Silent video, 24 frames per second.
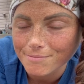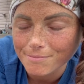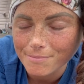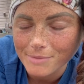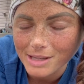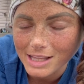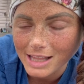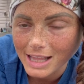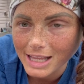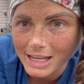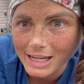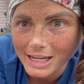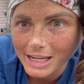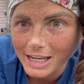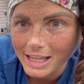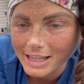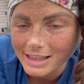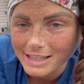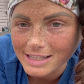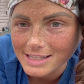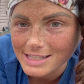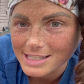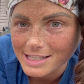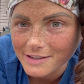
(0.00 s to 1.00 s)
be like
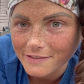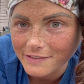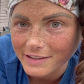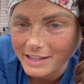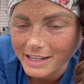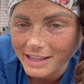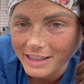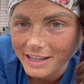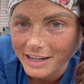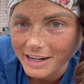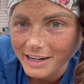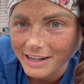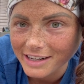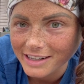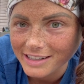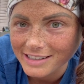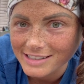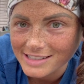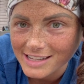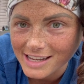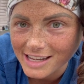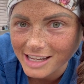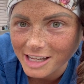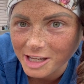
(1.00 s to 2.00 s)
nothing's even in there, and
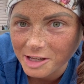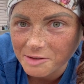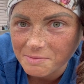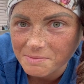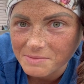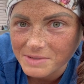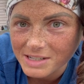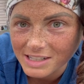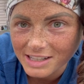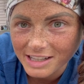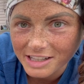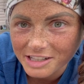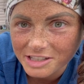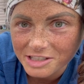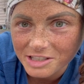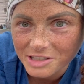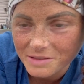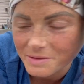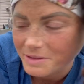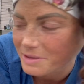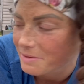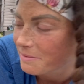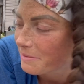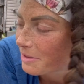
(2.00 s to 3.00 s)
take him to Glacier
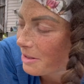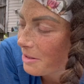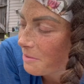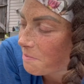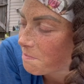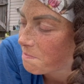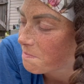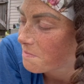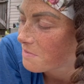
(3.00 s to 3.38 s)
with me.